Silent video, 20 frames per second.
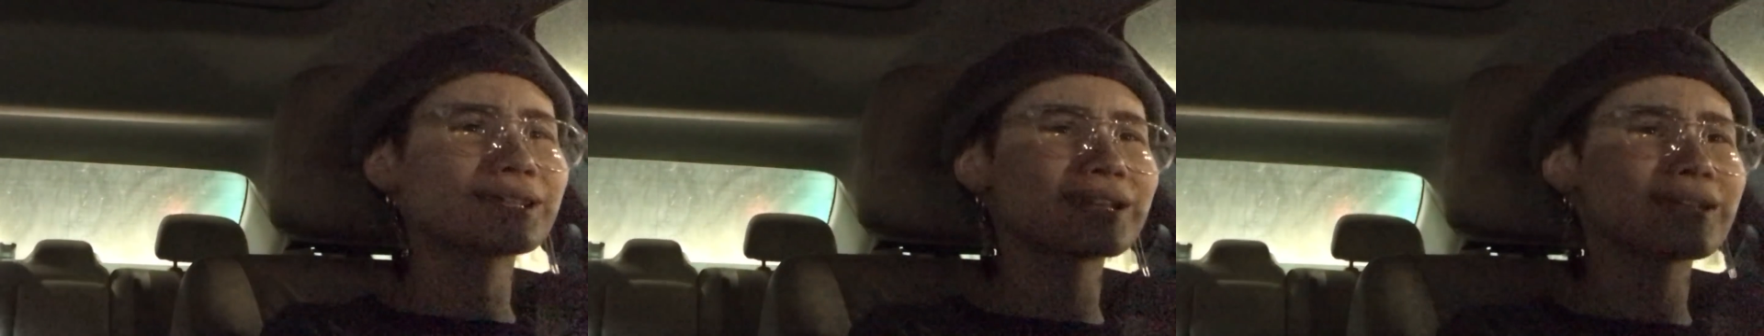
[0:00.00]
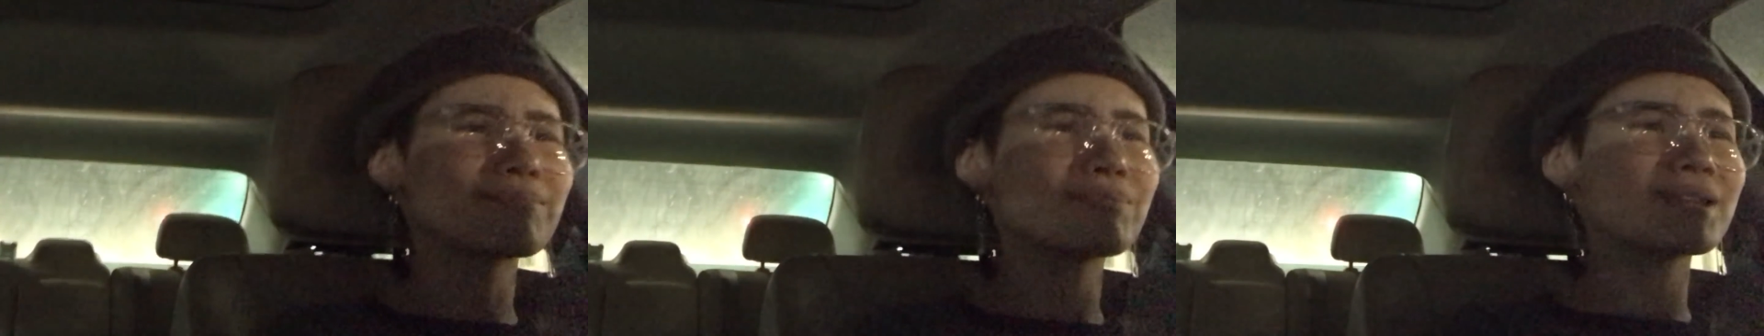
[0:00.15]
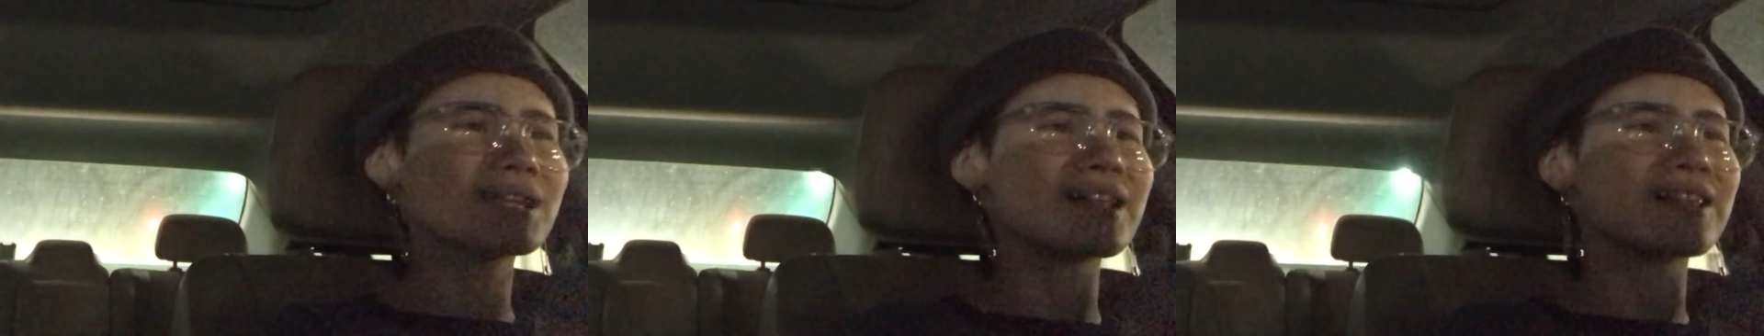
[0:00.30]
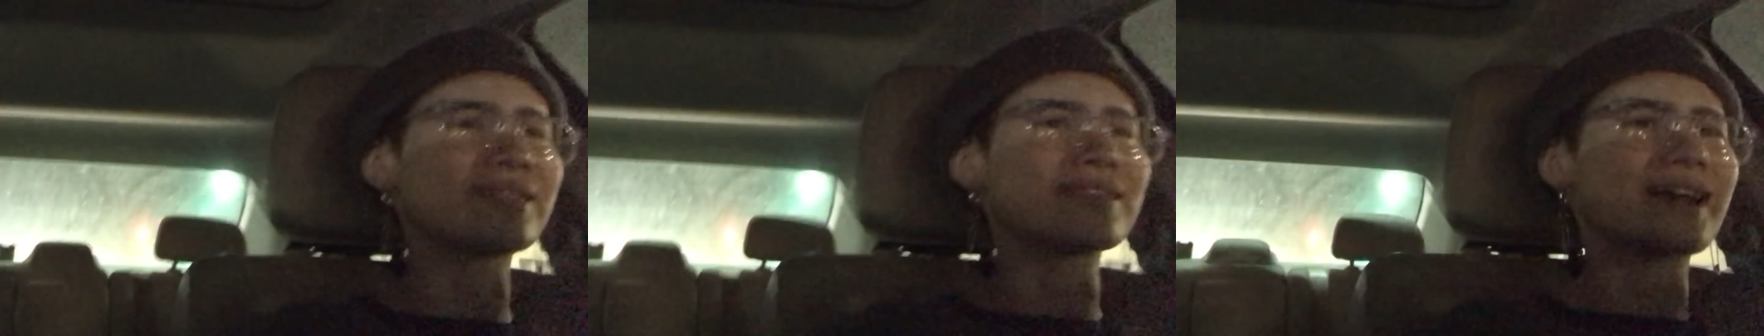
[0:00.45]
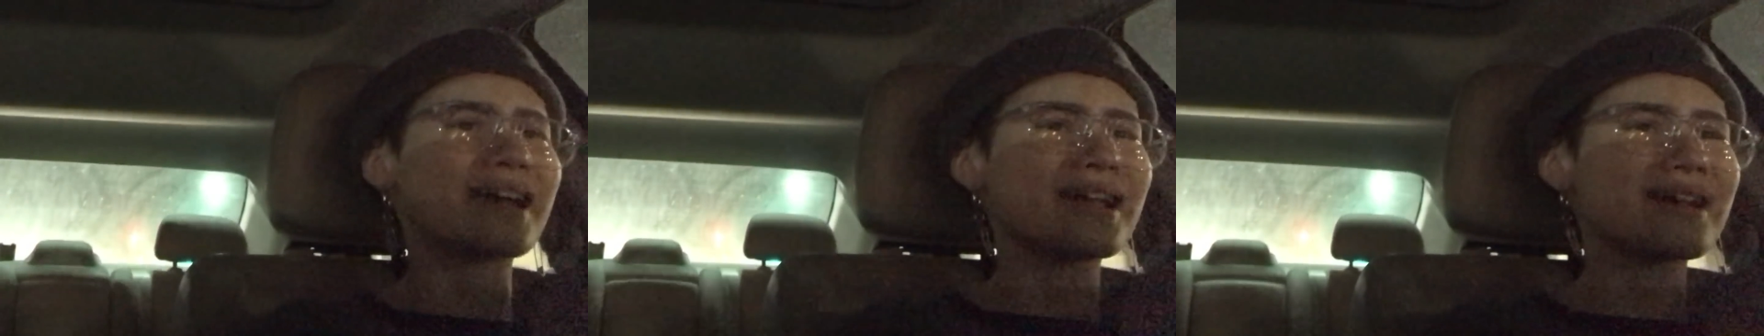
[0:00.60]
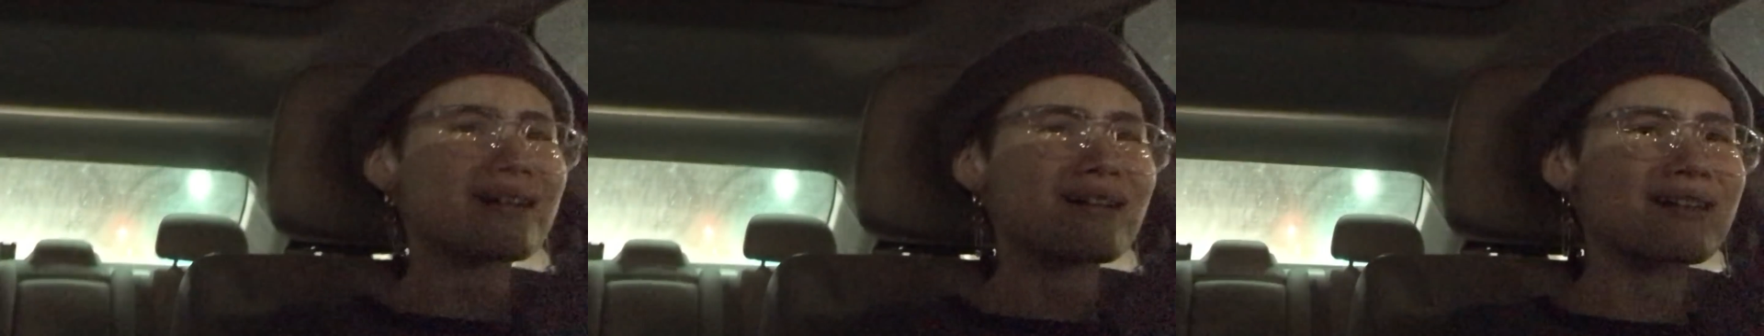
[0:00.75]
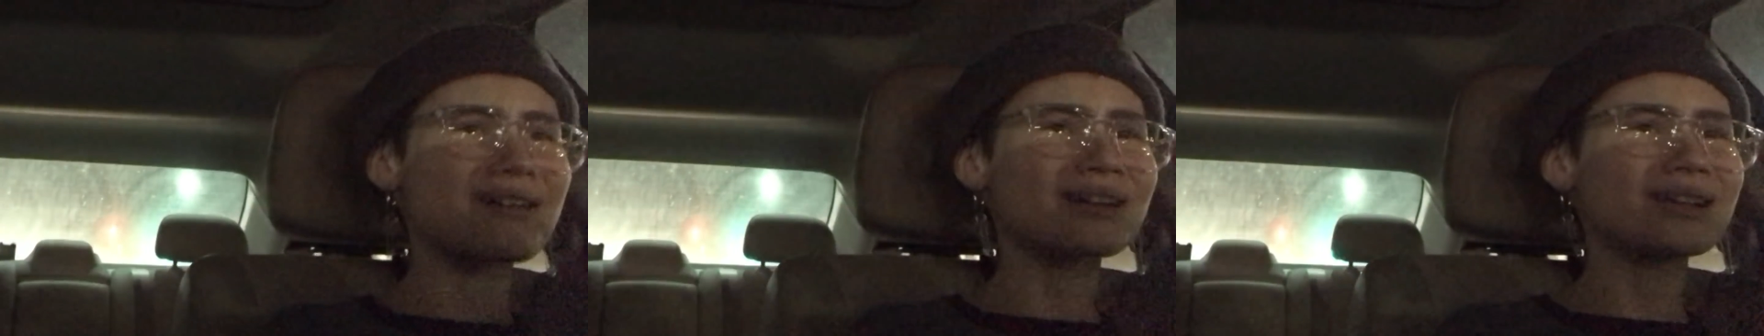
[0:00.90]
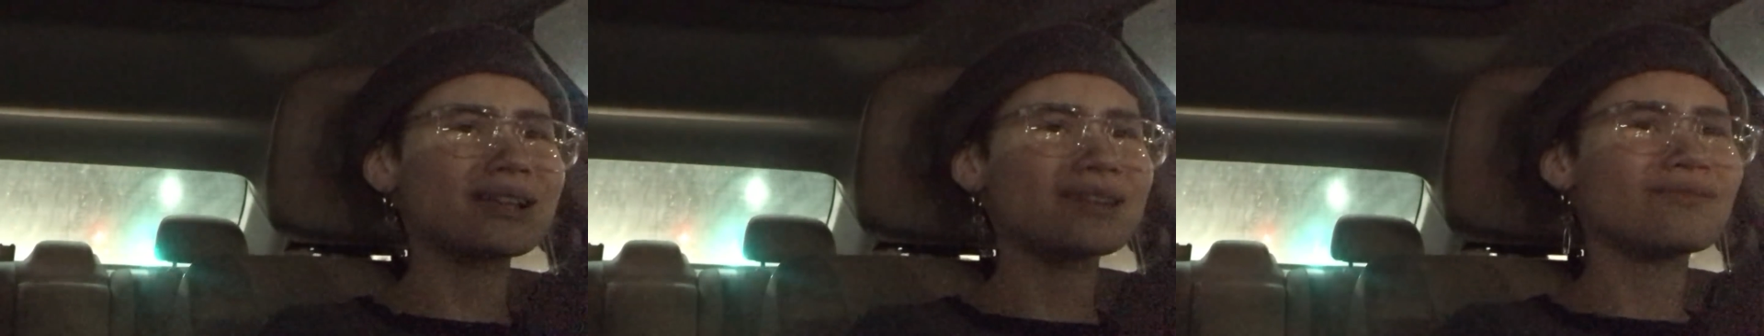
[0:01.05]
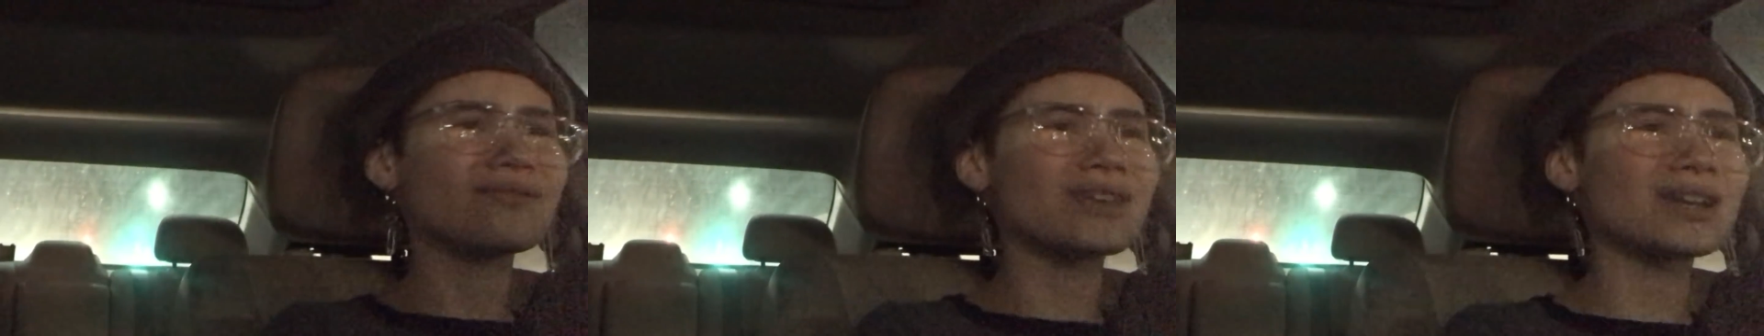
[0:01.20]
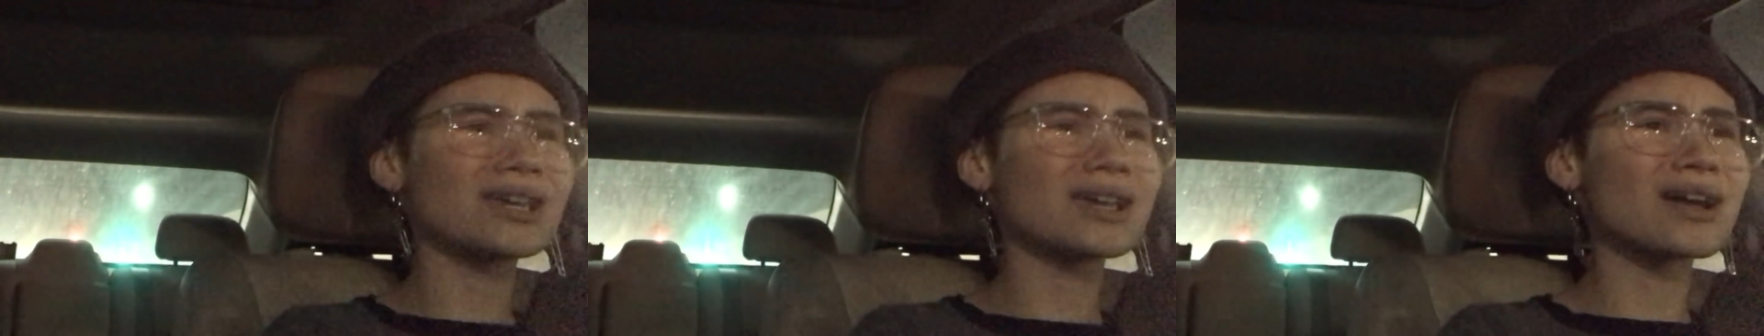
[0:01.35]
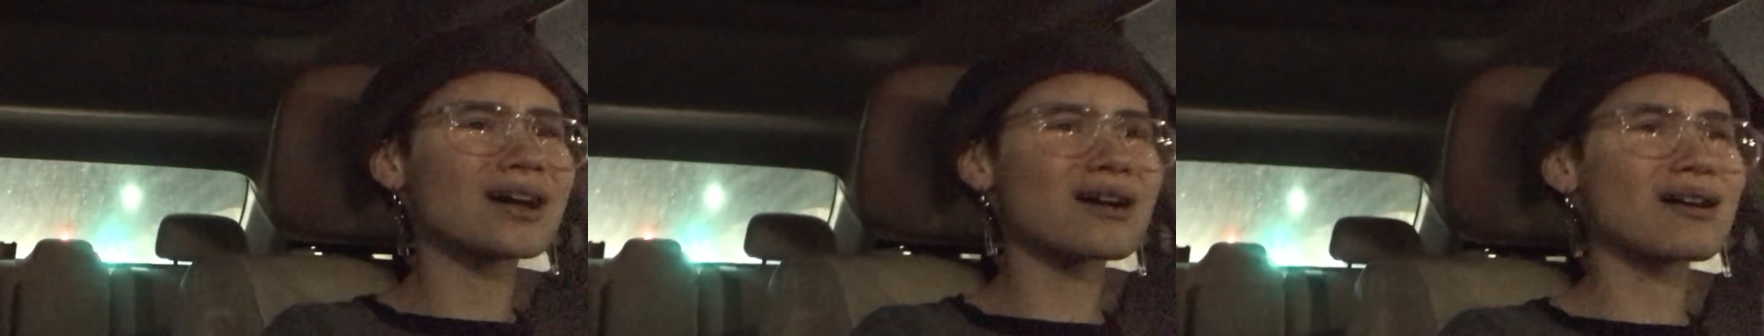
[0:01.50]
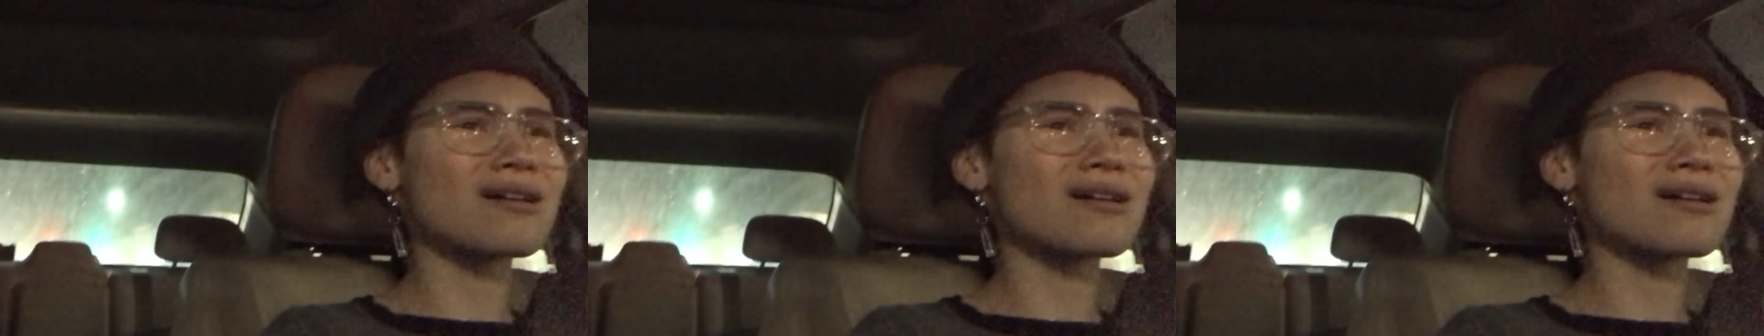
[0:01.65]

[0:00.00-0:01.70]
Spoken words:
gonna be a lighthearted video,